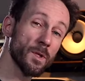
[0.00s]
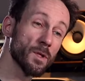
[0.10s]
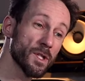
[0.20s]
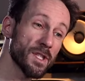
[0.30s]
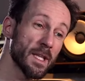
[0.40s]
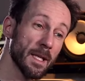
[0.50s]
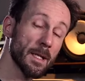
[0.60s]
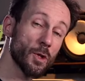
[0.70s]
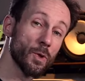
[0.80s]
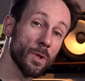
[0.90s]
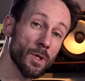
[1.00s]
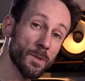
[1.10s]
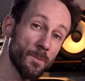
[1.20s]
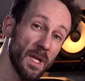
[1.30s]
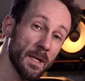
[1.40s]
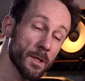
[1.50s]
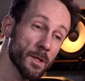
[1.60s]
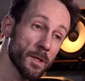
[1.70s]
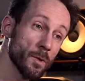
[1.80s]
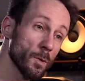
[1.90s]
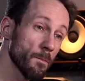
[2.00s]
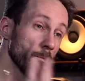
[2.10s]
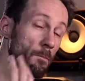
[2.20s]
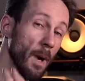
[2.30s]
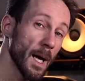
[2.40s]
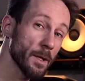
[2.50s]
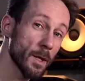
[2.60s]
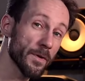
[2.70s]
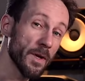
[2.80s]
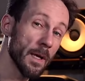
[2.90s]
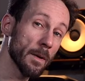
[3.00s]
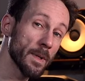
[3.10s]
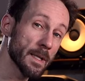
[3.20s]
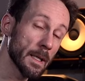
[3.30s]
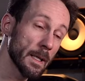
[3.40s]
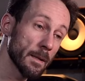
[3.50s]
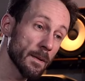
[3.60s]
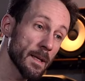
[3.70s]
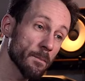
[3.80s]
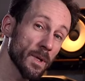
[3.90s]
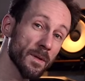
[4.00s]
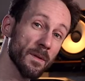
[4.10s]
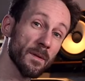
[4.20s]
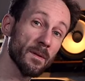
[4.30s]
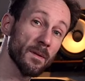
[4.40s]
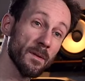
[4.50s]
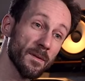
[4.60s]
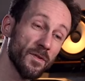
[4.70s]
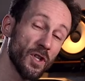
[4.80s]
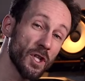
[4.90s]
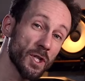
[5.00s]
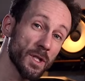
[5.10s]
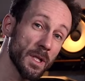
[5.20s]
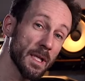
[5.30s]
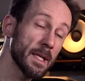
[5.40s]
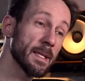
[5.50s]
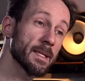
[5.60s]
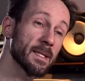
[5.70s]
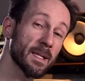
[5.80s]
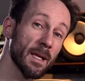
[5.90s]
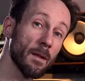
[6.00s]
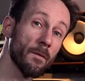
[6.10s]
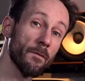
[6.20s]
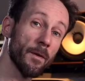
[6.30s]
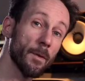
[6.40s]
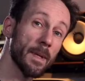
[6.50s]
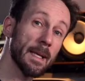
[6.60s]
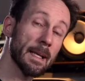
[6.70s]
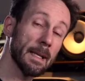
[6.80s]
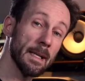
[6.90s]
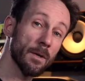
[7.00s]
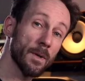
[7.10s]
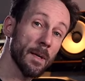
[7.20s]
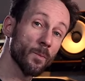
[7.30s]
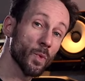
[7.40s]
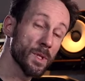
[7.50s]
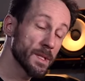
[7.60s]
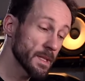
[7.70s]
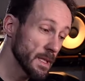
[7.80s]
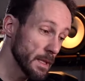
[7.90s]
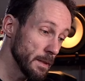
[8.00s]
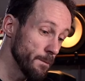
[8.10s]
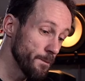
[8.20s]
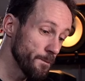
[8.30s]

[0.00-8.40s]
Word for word: You're sending it to your speakers, you might not hear it clearly, but digitally it's still very clear and pristine.